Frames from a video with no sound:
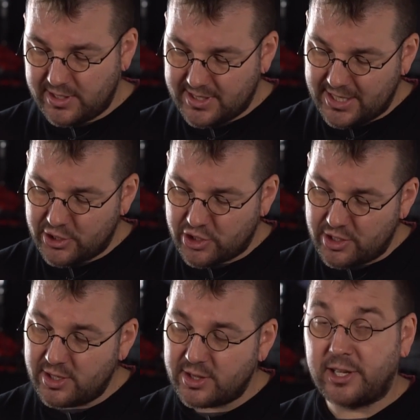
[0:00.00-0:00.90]

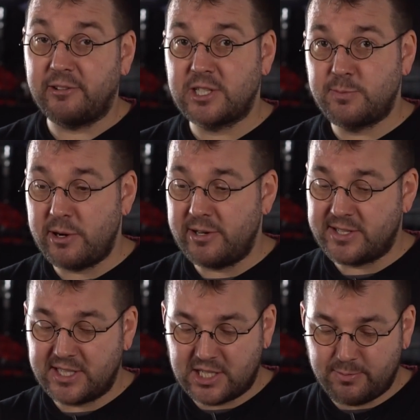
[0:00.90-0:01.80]
tension that you're
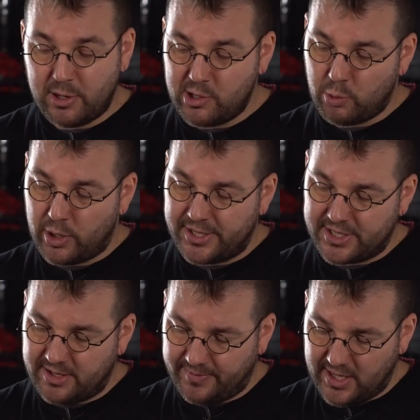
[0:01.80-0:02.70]
experiencing spoke
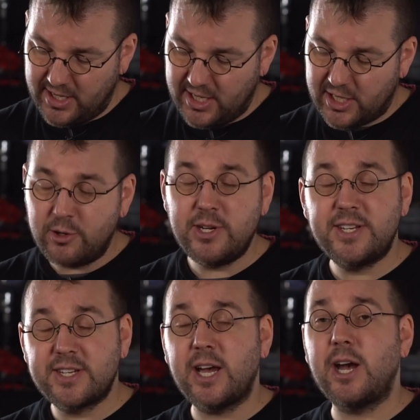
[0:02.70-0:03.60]
wind-up, you
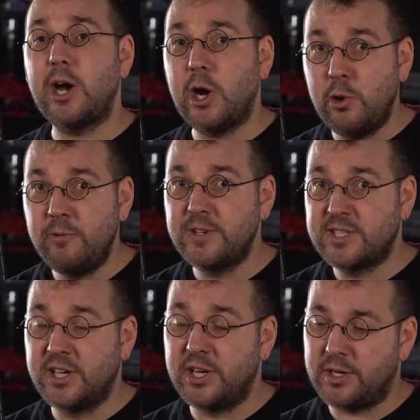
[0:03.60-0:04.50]
need to
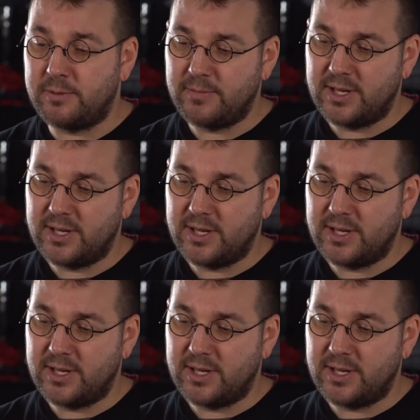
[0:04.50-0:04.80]
overturn.